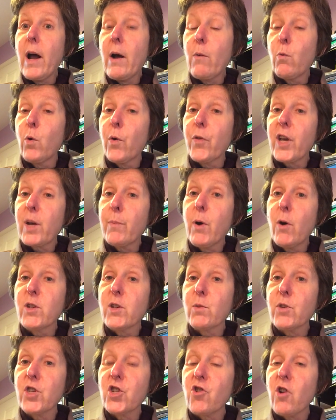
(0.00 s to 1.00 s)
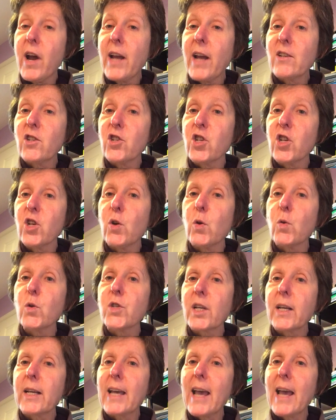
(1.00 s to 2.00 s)
what the composer was trying to do
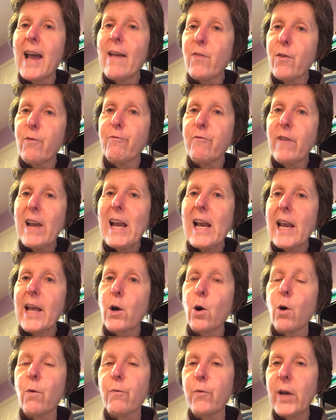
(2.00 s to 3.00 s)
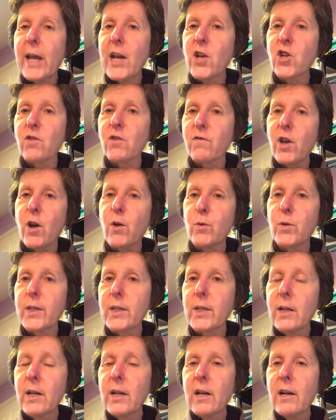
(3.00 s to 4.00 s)
to get the feeling of each of
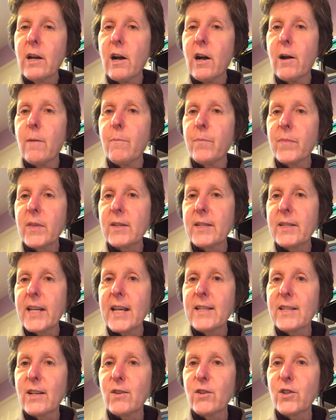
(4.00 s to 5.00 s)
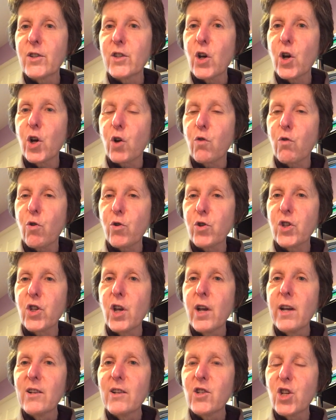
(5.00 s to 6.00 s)
those seasons across
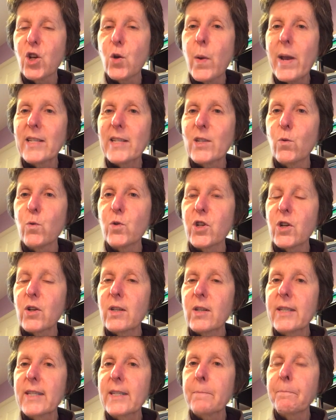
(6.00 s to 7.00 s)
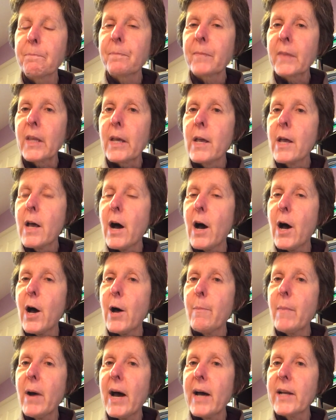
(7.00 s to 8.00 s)
to his audience.
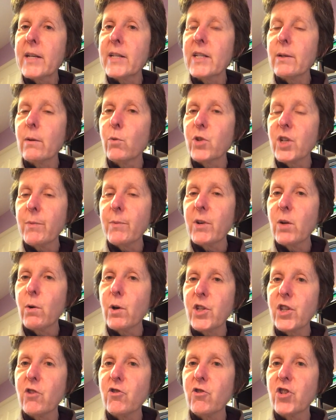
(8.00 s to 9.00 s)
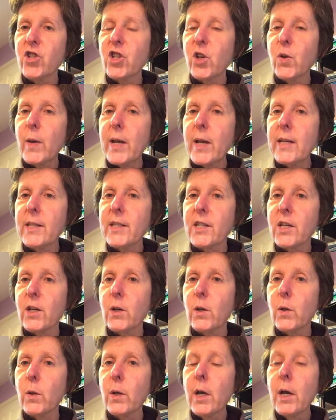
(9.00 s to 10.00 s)
And what I'm going to ask you to do is
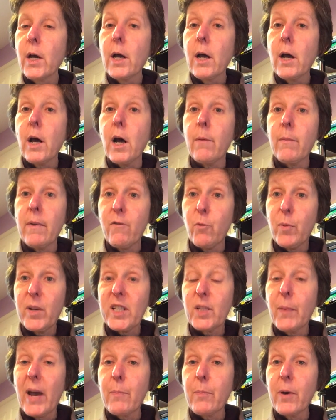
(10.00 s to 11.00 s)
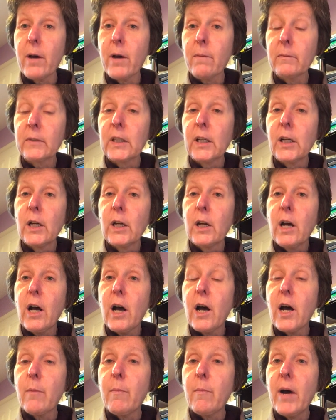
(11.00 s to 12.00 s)
to have a piece of paper
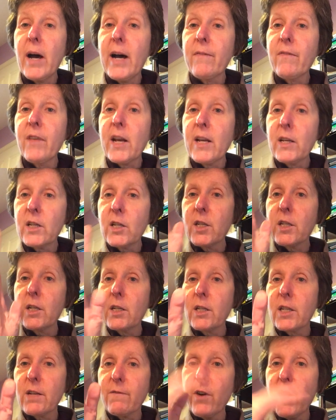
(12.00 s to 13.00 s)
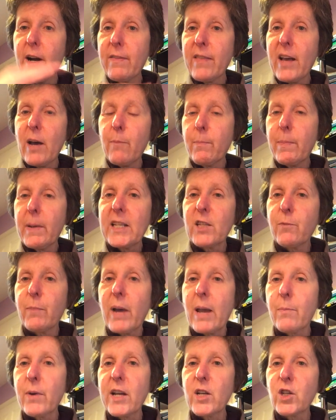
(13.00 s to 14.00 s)
and then divide that piece of
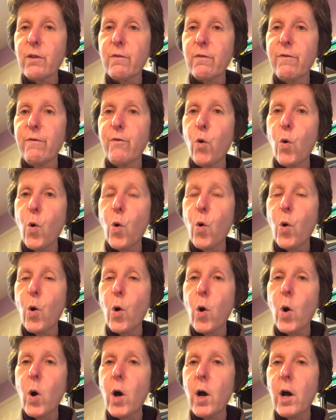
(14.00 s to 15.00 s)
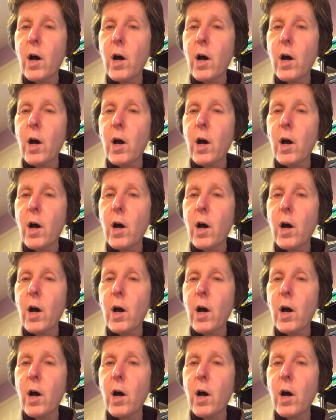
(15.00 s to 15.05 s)
paper into 4